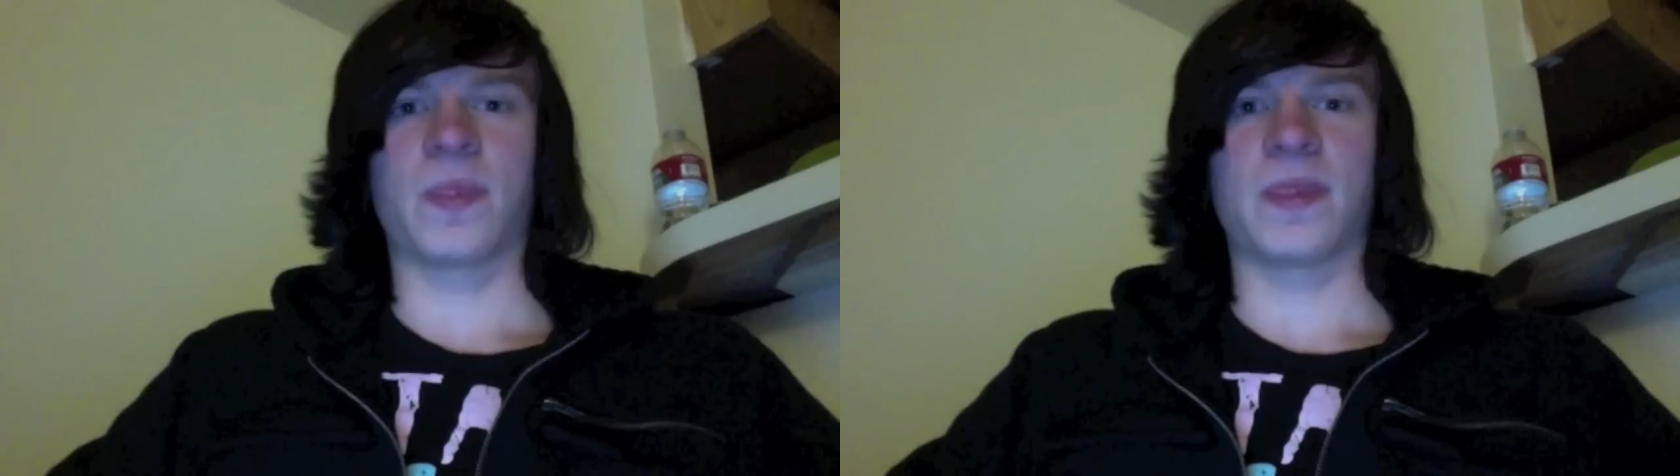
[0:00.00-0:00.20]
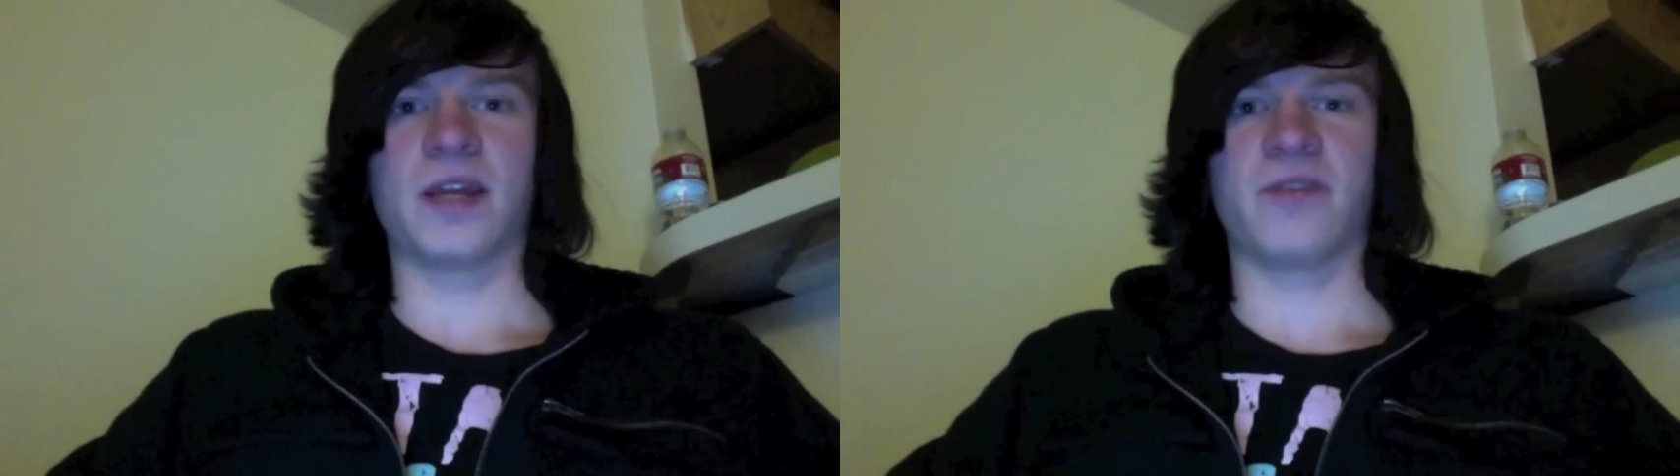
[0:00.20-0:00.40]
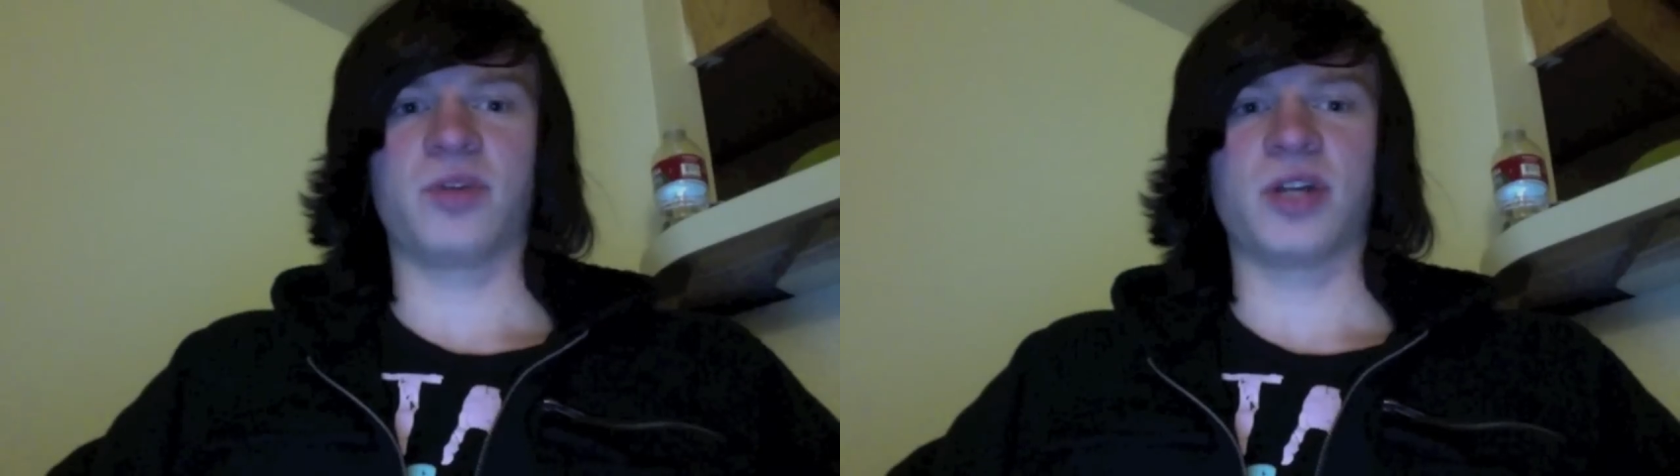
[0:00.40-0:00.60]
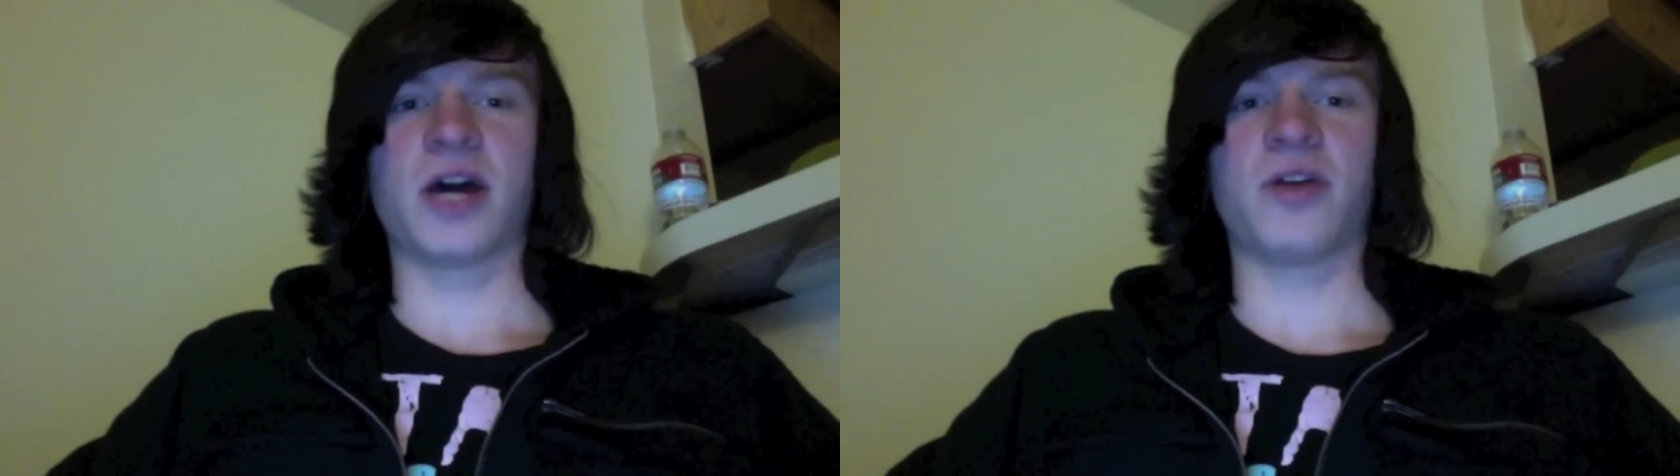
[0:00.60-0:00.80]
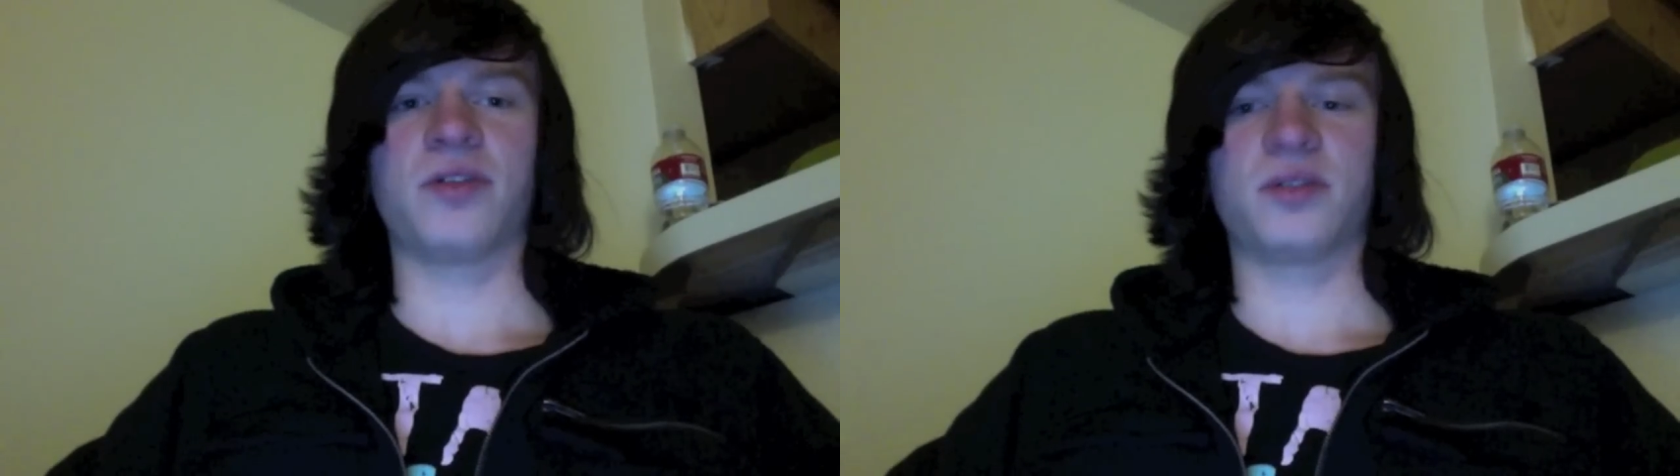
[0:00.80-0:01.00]
I've put
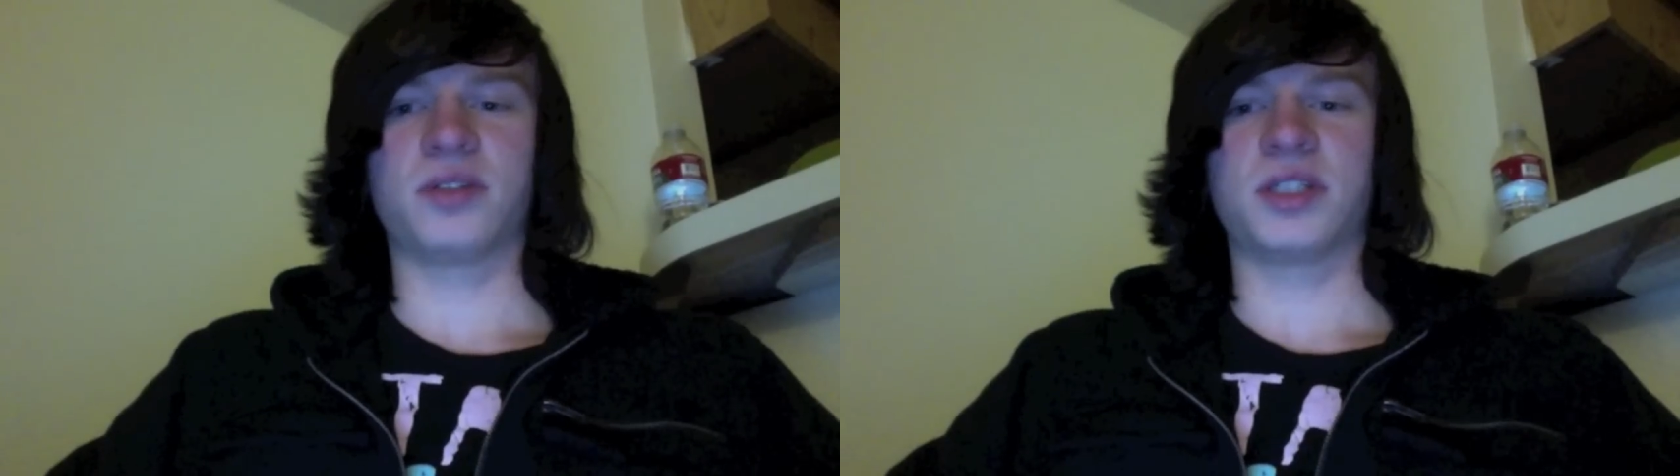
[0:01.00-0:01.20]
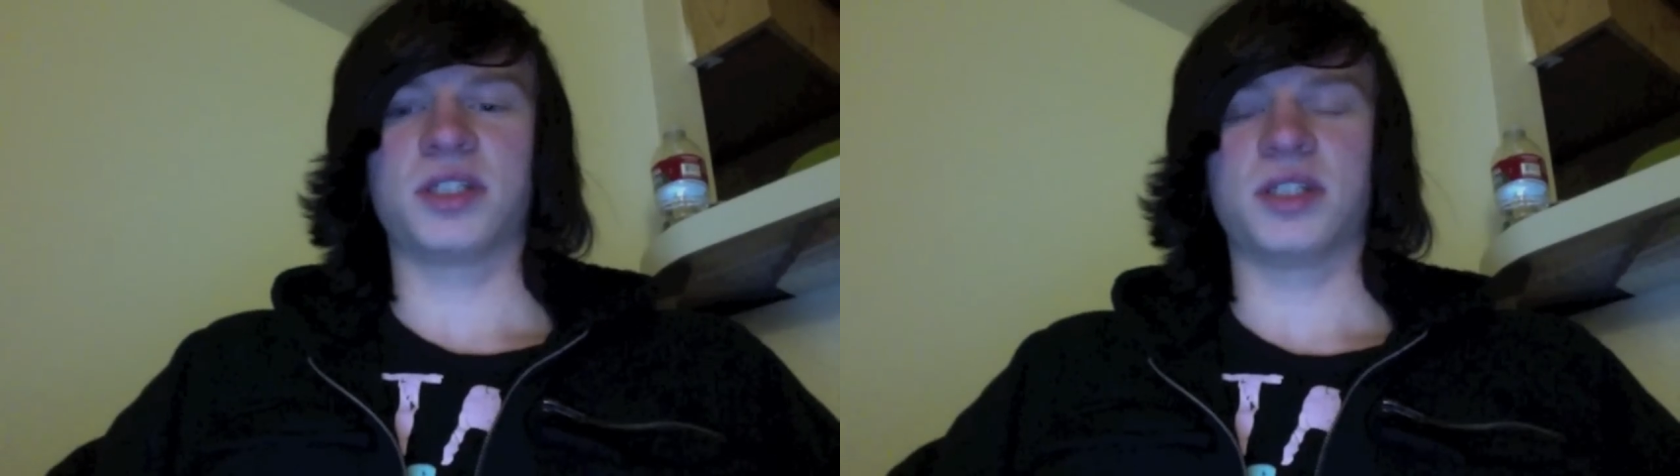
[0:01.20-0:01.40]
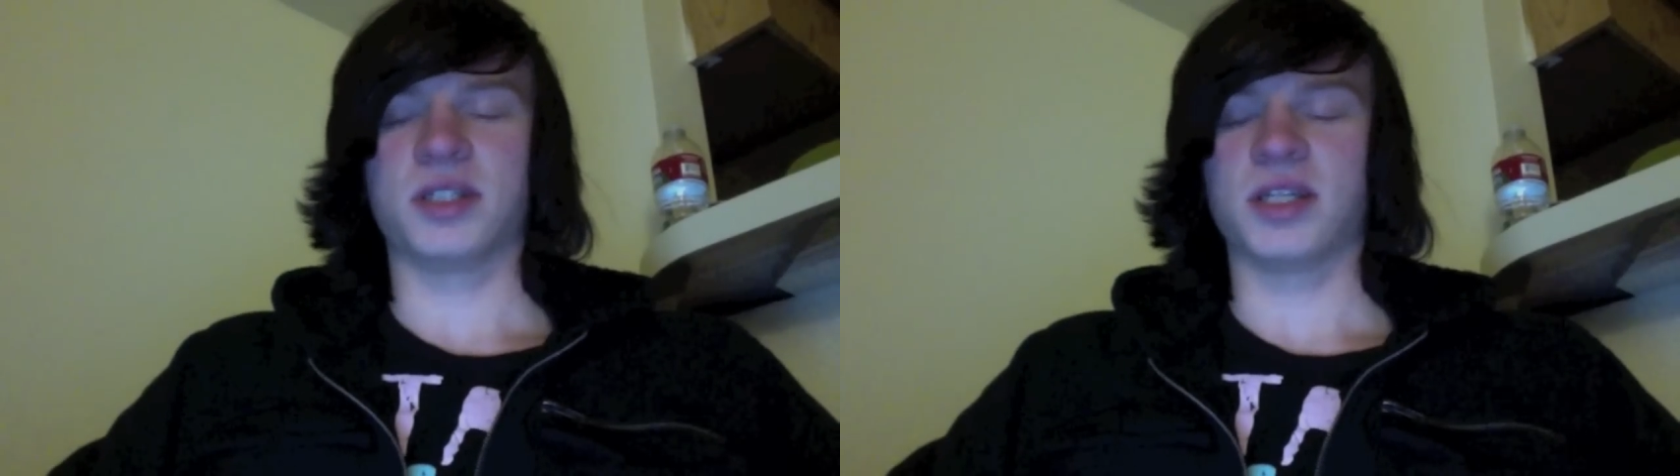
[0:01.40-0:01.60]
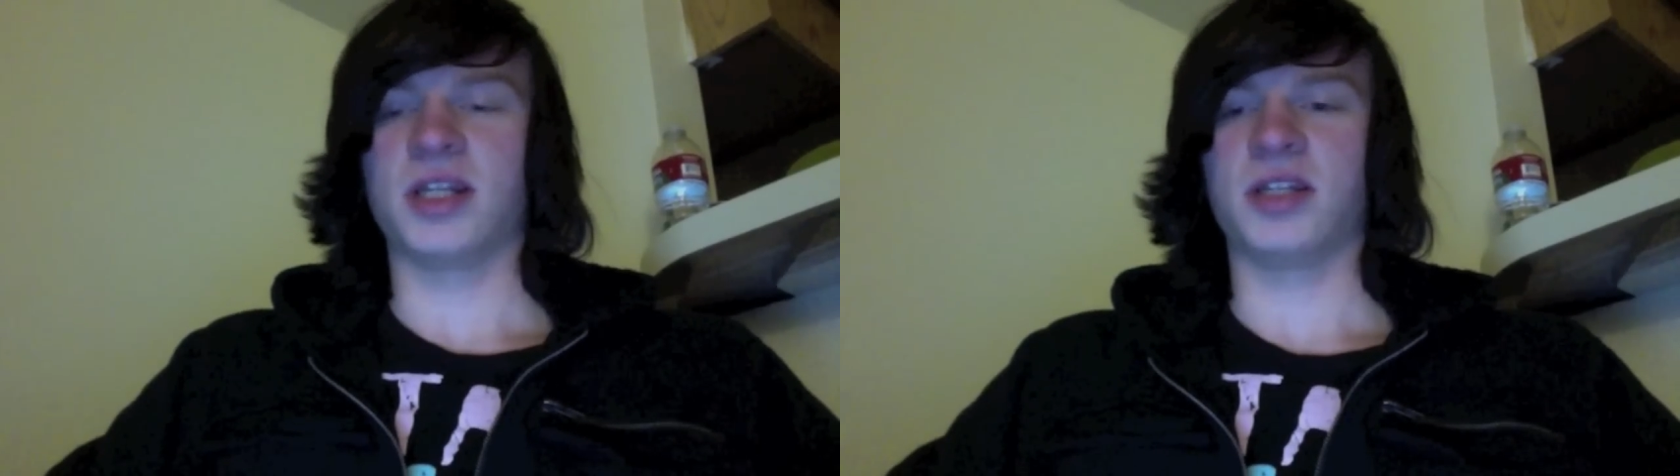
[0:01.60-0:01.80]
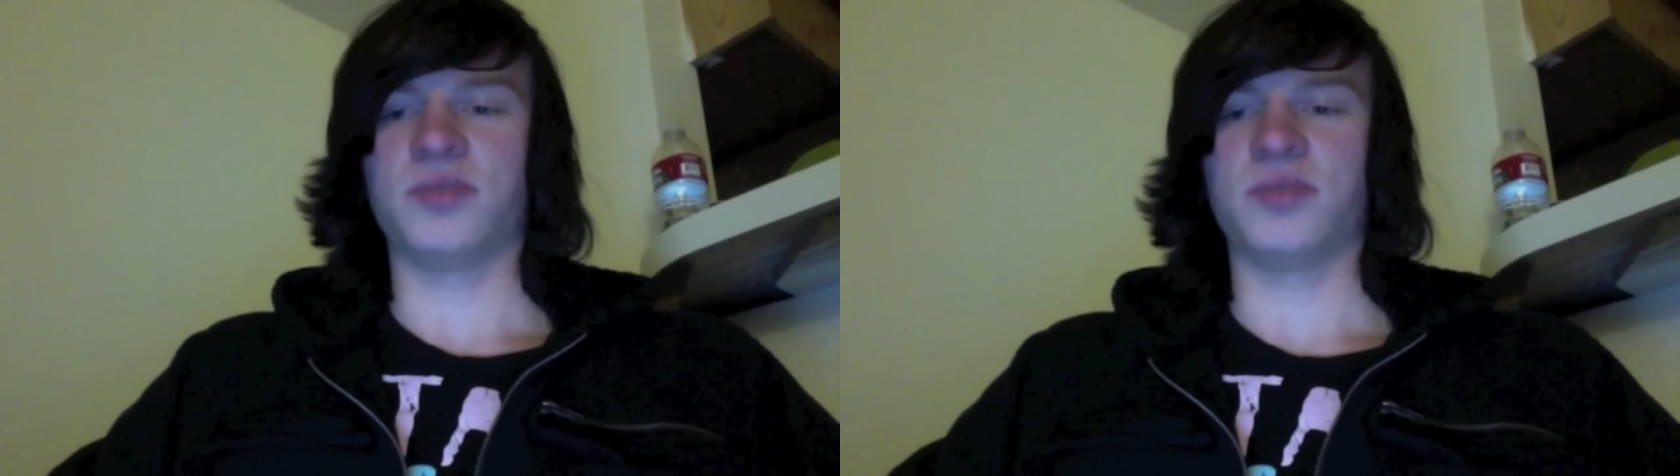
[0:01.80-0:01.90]
out since then.